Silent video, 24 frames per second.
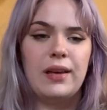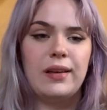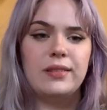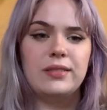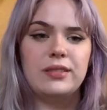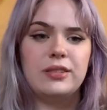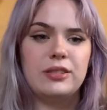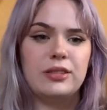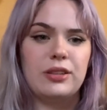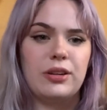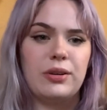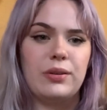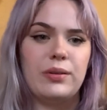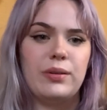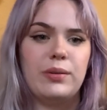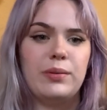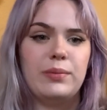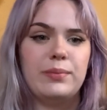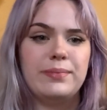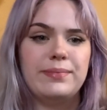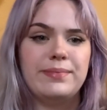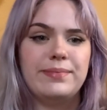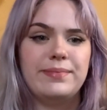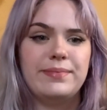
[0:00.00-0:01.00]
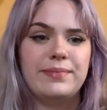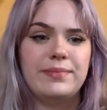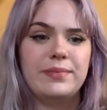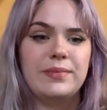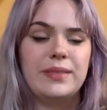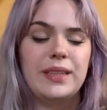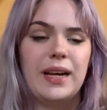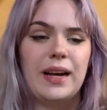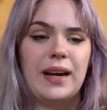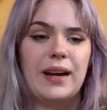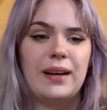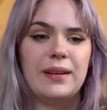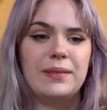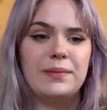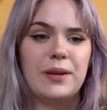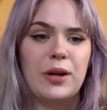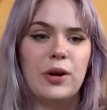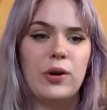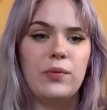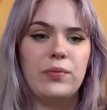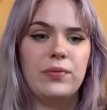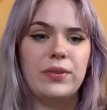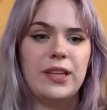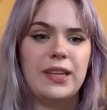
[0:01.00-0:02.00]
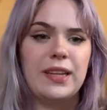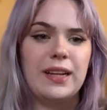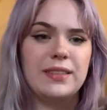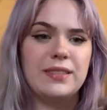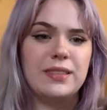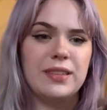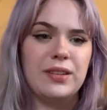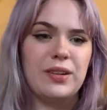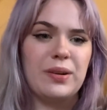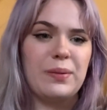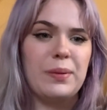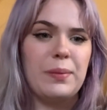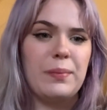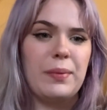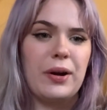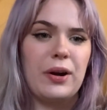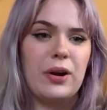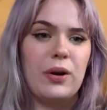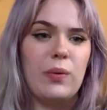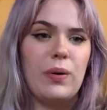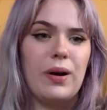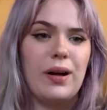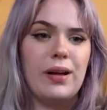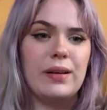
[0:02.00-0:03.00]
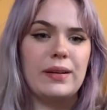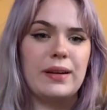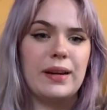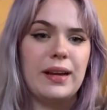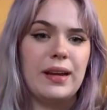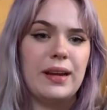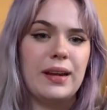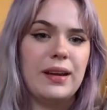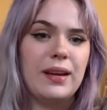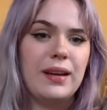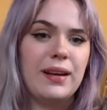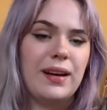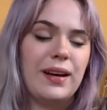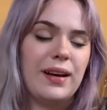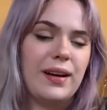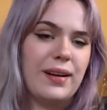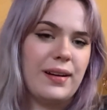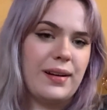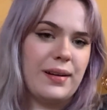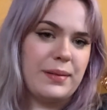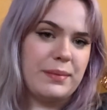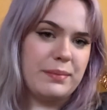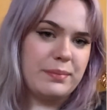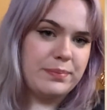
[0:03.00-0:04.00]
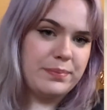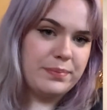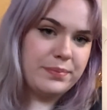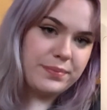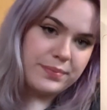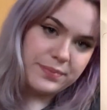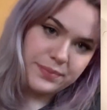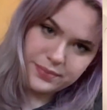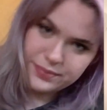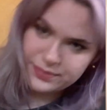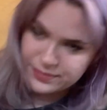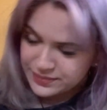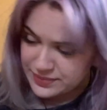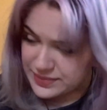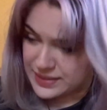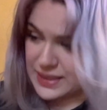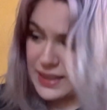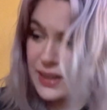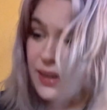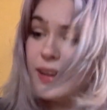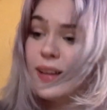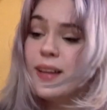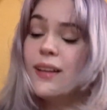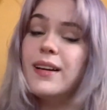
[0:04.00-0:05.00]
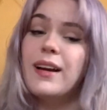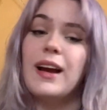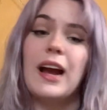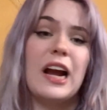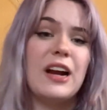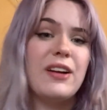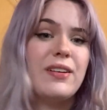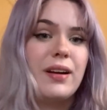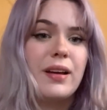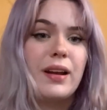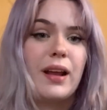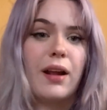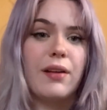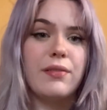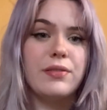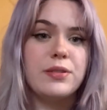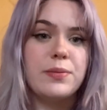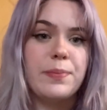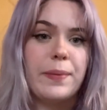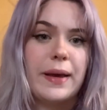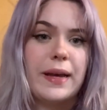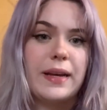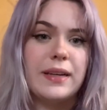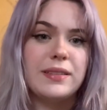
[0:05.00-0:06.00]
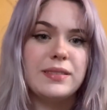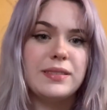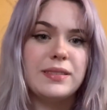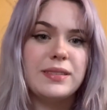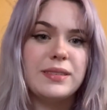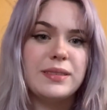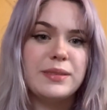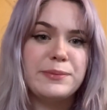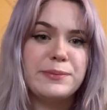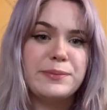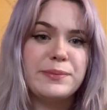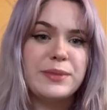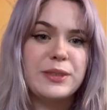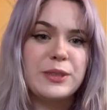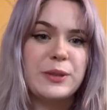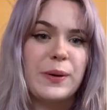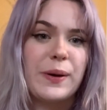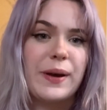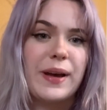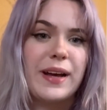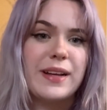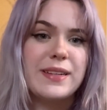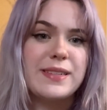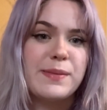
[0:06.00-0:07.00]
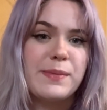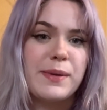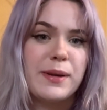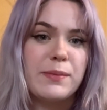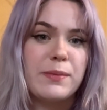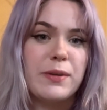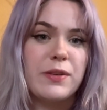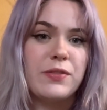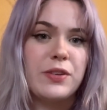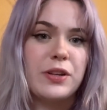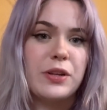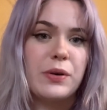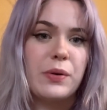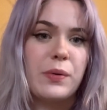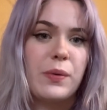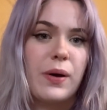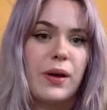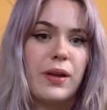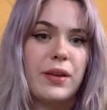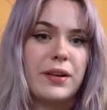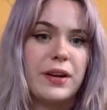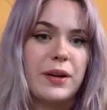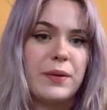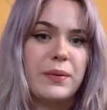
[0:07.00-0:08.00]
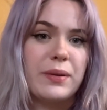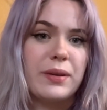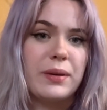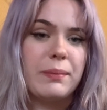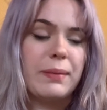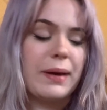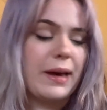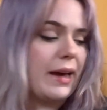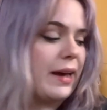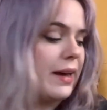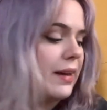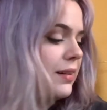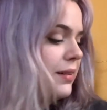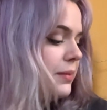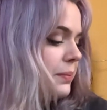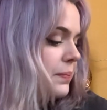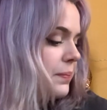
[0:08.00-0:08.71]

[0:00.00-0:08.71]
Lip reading: So yeah, hopefully that's a little bit better quality. I ran out of space, so I had to make my video quality really bad.